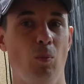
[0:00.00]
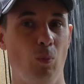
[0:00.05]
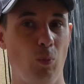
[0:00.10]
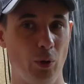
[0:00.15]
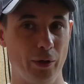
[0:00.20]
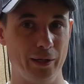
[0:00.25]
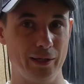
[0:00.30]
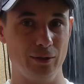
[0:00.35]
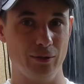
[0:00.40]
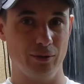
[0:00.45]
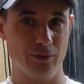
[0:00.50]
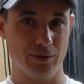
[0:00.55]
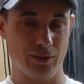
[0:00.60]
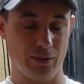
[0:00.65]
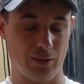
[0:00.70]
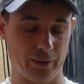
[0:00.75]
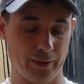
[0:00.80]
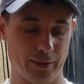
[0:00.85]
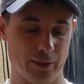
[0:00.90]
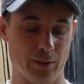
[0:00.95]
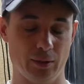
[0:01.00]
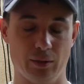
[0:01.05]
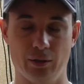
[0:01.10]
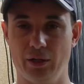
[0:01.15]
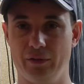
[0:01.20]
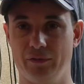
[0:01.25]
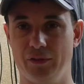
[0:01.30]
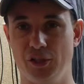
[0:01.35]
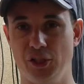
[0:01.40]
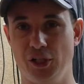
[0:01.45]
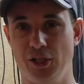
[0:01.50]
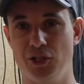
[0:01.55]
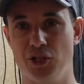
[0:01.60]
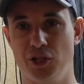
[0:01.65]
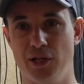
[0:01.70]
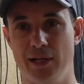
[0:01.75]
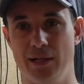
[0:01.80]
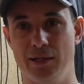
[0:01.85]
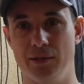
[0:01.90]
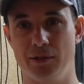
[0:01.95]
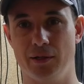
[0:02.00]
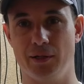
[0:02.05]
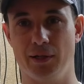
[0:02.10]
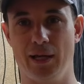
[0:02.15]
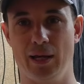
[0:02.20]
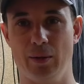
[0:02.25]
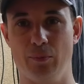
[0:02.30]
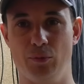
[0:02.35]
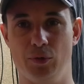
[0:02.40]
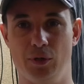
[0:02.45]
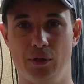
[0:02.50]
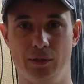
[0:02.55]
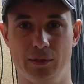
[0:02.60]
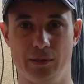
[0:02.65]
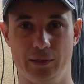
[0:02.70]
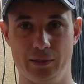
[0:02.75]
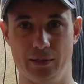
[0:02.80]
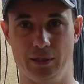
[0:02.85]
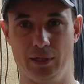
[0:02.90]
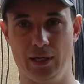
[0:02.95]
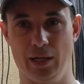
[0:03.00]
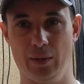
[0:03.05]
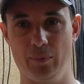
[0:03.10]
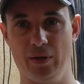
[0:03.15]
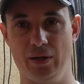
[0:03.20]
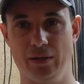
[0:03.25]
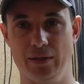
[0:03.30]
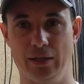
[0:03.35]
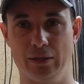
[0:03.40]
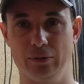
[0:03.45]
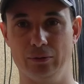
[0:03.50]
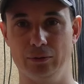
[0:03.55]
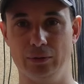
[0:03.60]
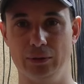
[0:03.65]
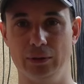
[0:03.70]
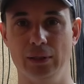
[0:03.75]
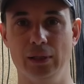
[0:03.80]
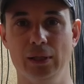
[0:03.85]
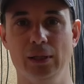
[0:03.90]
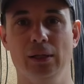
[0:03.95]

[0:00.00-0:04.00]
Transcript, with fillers: what it looks like. I'm going to have to change the lens on the camera, so it's going to get a bit narrower,